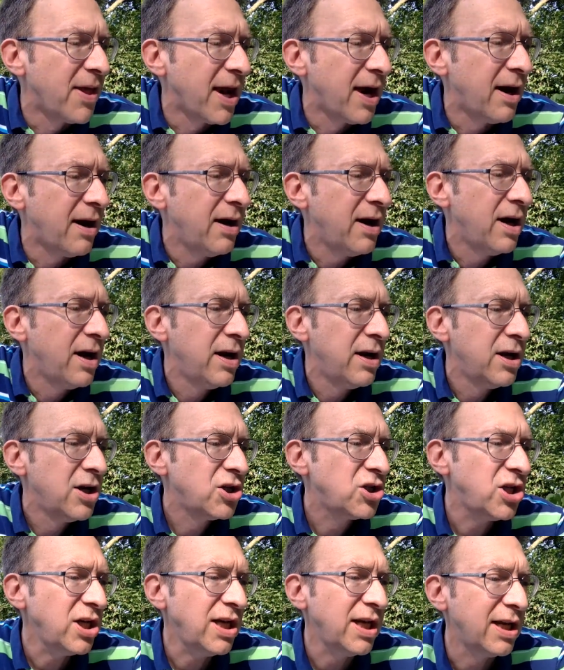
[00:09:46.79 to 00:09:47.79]

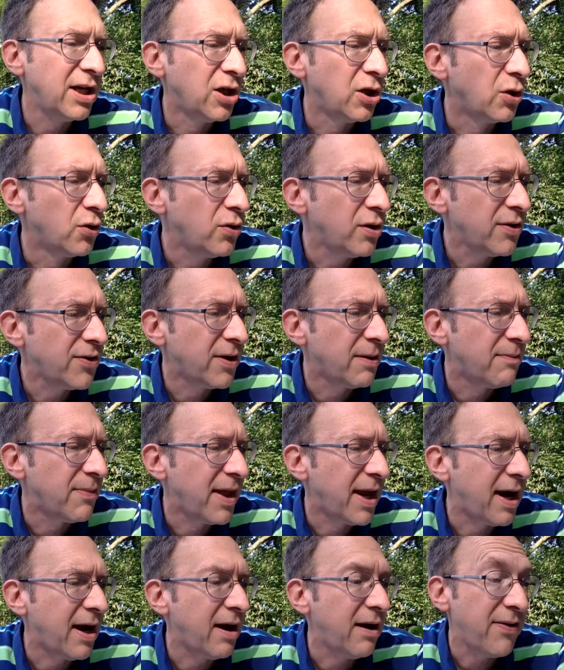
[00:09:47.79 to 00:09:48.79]

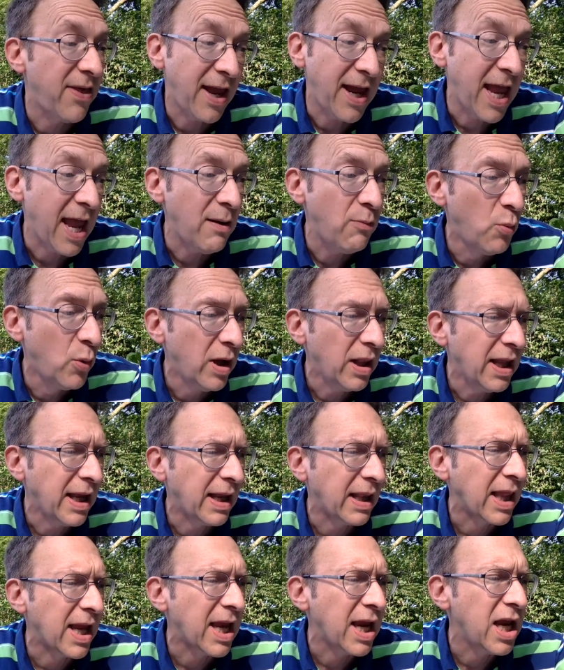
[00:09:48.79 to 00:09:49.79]
there. They came
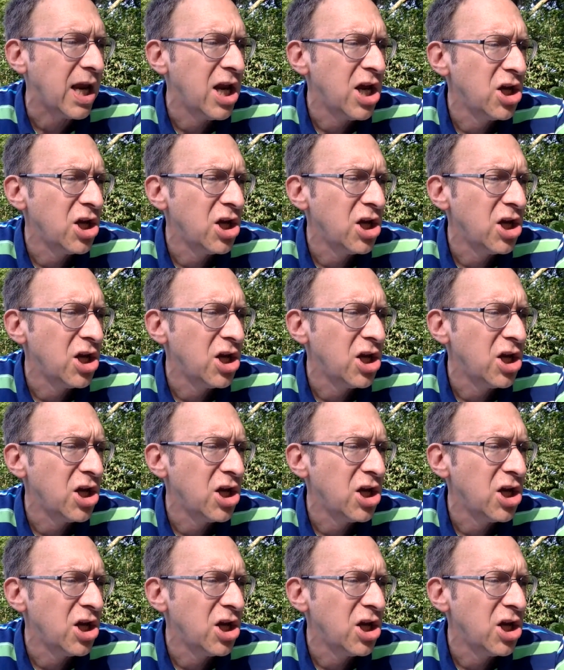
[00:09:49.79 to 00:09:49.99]
willingly.